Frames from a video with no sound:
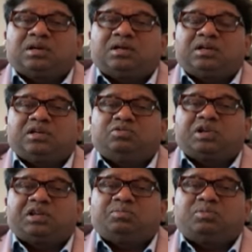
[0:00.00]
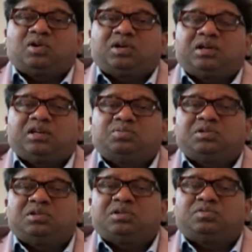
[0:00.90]
And it is very important,
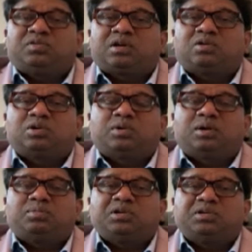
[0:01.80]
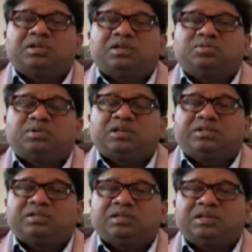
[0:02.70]
especially for our population,
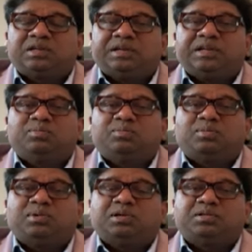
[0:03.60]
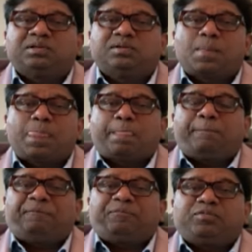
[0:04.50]
especially Indian population,
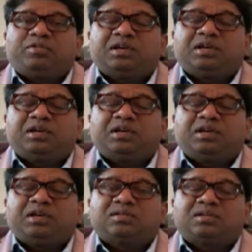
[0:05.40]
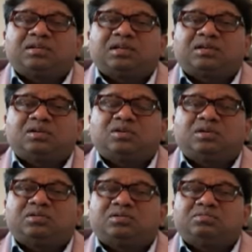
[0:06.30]
where the cancer, like, you
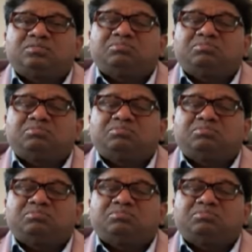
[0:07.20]
know,